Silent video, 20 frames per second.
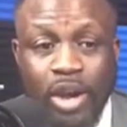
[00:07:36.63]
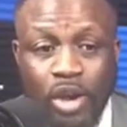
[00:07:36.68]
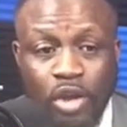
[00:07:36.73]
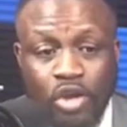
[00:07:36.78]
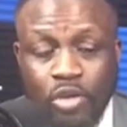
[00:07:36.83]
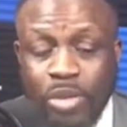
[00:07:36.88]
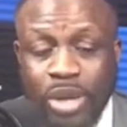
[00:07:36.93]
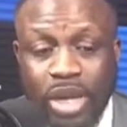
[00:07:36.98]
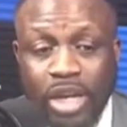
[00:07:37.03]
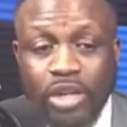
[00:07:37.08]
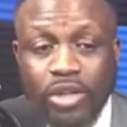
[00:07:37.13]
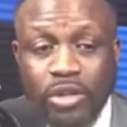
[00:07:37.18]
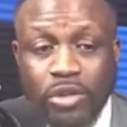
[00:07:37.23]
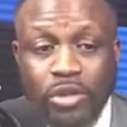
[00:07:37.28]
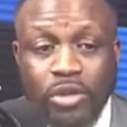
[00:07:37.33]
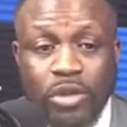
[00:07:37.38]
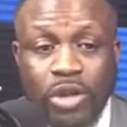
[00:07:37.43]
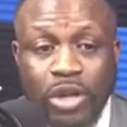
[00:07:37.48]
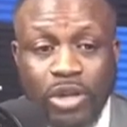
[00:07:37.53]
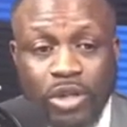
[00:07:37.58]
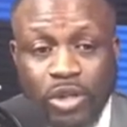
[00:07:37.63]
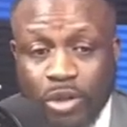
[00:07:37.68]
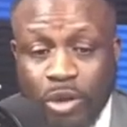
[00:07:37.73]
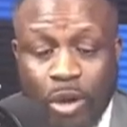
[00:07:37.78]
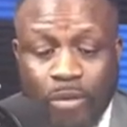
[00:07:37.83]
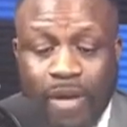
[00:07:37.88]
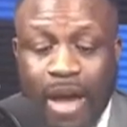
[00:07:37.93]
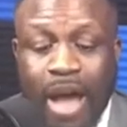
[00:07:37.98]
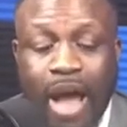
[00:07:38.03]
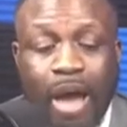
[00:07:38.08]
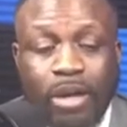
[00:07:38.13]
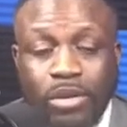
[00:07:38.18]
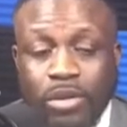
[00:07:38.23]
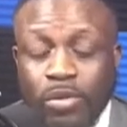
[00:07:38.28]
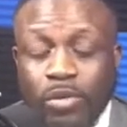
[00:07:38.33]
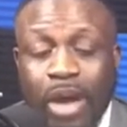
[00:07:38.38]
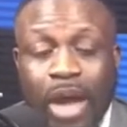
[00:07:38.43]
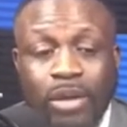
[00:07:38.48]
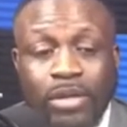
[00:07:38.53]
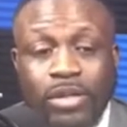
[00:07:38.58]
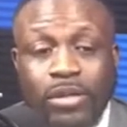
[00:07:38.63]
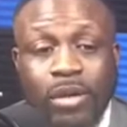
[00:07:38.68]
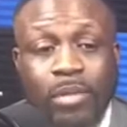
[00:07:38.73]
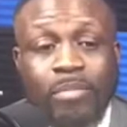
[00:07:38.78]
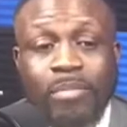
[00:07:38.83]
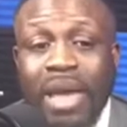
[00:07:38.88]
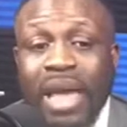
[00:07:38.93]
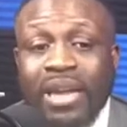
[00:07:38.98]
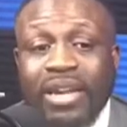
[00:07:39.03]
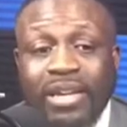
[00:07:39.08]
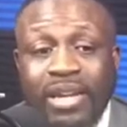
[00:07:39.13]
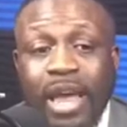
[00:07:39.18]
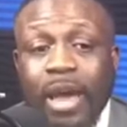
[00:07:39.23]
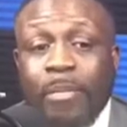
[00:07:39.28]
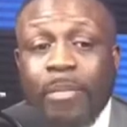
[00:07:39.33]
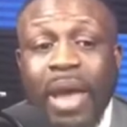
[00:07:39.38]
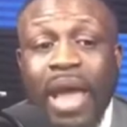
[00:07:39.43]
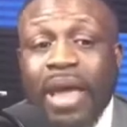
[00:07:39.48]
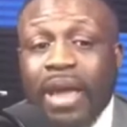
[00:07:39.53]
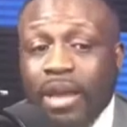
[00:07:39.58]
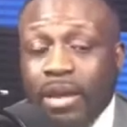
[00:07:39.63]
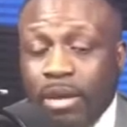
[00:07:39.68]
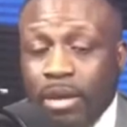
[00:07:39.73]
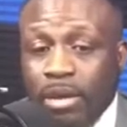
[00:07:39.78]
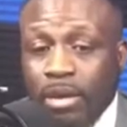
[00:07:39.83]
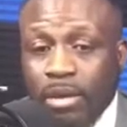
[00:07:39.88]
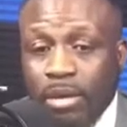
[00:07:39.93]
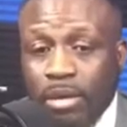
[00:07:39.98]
you begin to solve how to amend their pain.